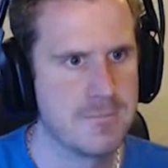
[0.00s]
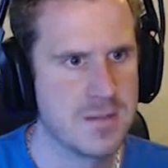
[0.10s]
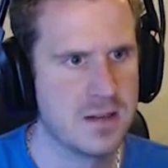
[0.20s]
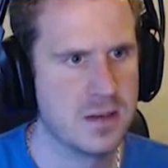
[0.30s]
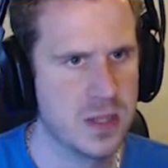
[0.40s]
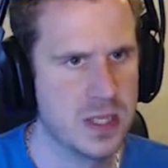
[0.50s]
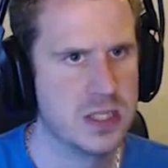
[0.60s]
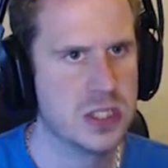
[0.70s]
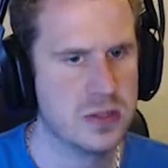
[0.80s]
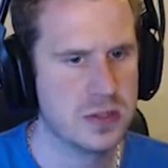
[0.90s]
I think we can
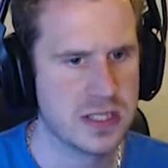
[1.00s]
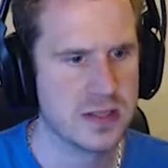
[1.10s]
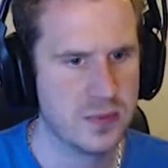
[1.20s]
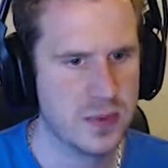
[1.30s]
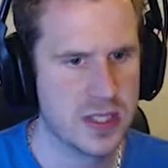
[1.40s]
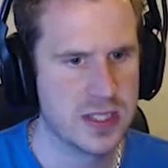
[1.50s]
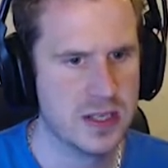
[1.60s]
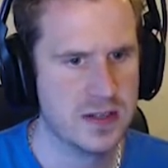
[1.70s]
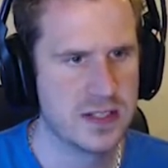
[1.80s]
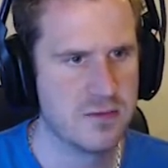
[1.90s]
do this. I think we can
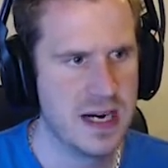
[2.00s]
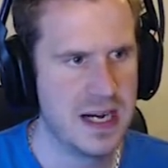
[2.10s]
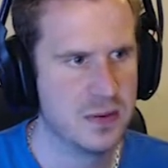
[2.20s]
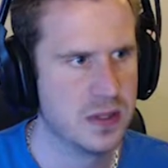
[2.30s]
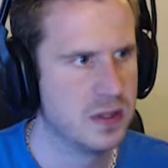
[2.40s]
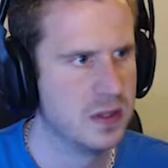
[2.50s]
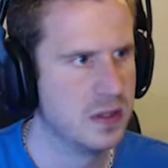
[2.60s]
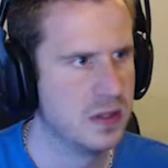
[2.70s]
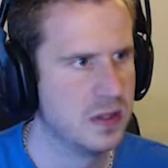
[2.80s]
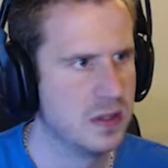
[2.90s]
turn this around.
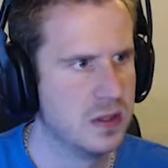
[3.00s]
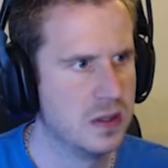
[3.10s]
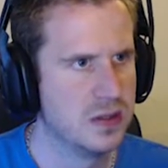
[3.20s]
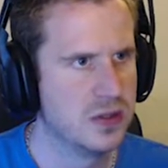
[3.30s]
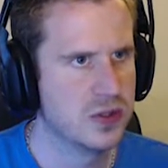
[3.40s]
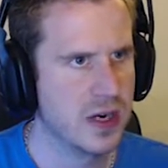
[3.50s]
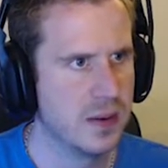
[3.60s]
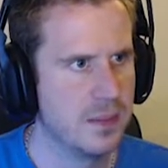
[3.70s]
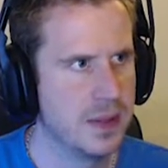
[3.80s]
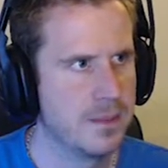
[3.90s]
Straight up.